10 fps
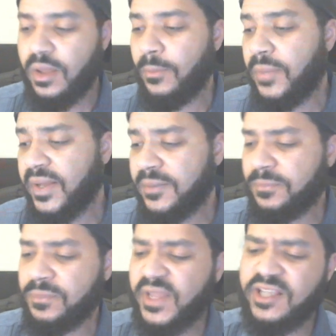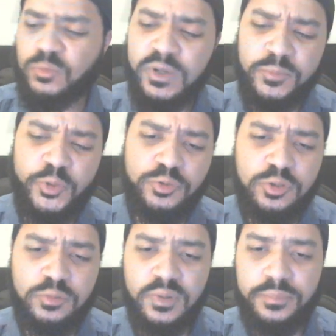But as one
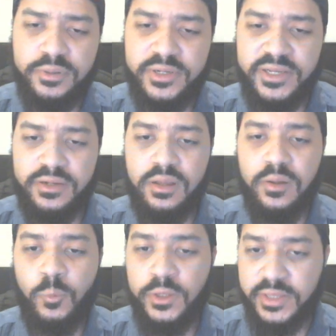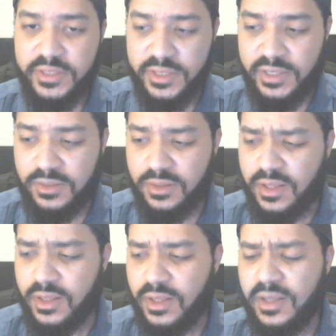YouTuber put it, Willie D,
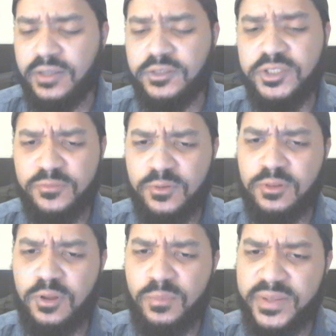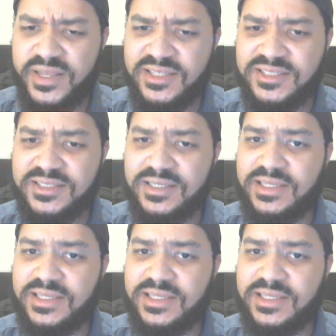Jennifer Lopez,